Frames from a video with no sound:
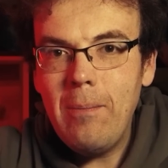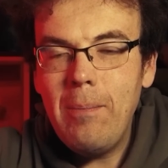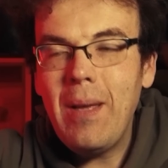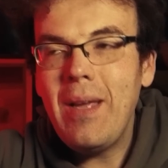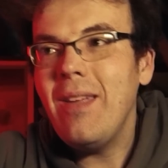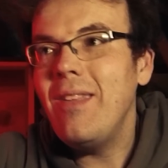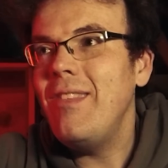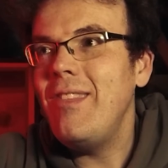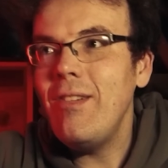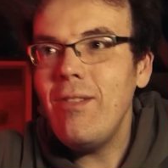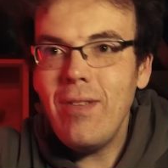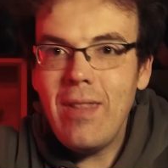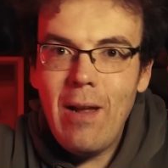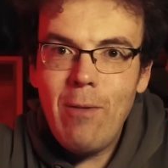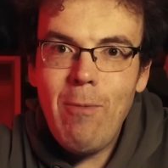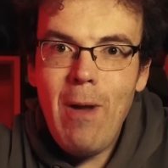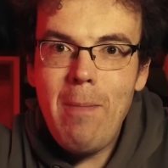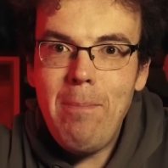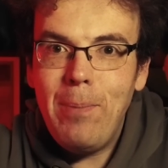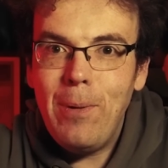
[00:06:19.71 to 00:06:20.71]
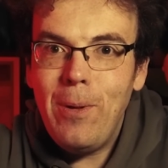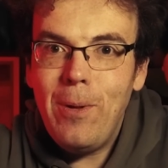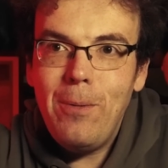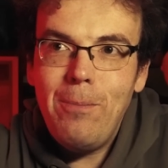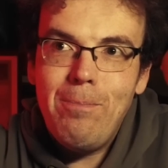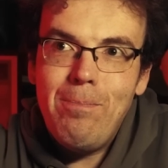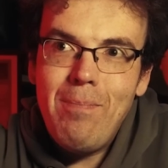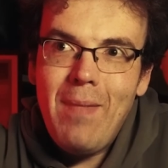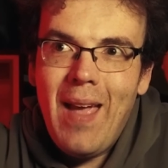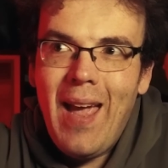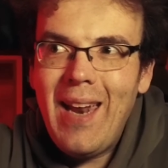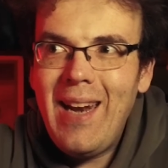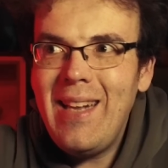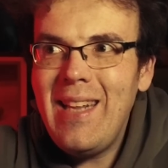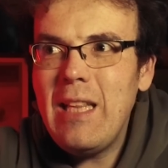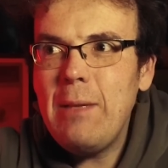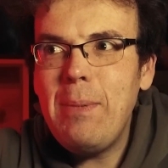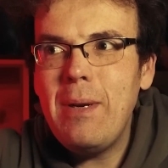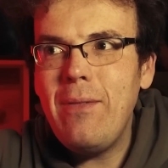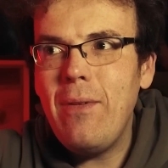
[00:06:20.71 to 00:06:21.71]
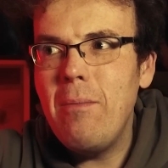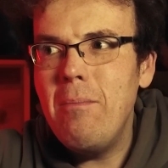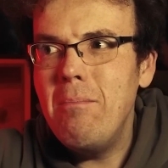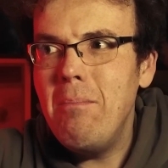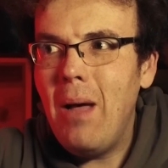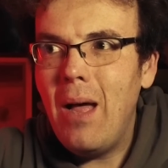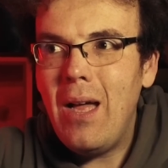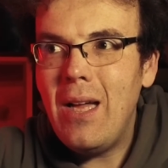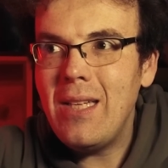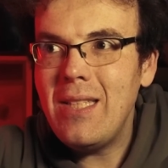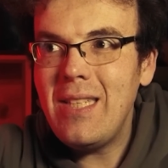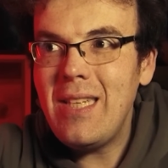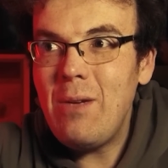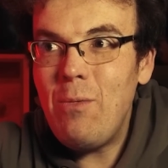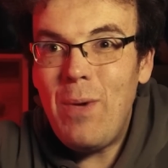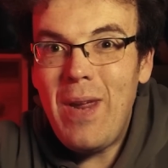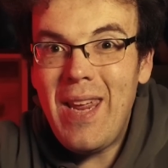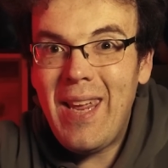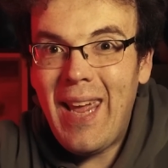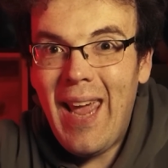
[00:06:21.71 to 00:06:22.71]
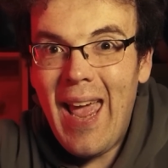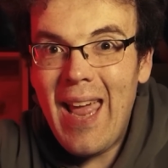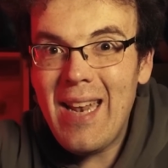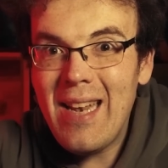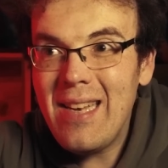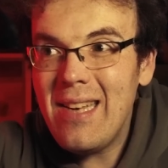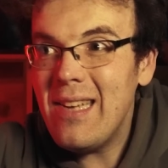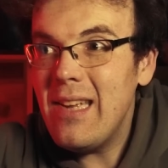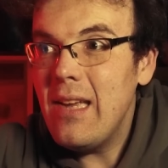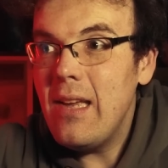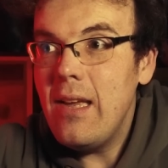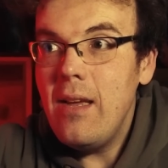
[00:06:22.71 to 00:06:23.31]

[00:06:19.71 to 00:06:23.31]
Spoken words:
but considering that Red Bull had a little bit of a mardy weekend,